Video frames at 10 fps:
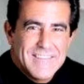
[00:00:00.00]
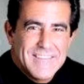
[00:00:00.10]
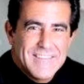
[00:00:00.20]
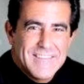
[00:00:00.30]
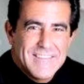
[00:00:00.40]

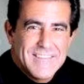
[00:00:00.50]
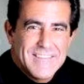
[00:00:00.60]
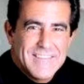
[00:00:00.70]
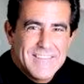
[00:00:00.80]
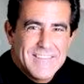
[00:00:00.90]

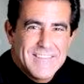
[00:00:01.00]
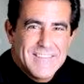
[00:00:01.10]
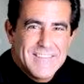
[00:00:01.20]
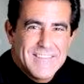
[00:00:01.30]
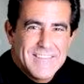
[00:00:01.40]

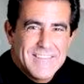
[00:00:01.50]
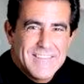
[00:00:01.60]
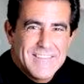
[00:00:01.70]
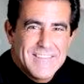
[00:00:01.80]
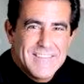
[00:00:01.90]

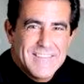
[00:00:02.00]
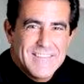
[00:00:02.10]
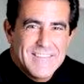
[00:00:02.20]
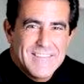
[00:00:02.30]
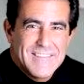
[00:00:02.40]

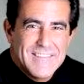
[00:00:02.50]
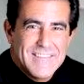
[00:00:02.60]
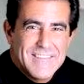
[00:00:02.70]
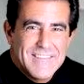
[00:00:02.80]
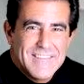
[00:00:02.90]

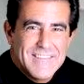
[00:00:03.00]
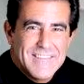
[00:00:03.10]
The person shown says nothing.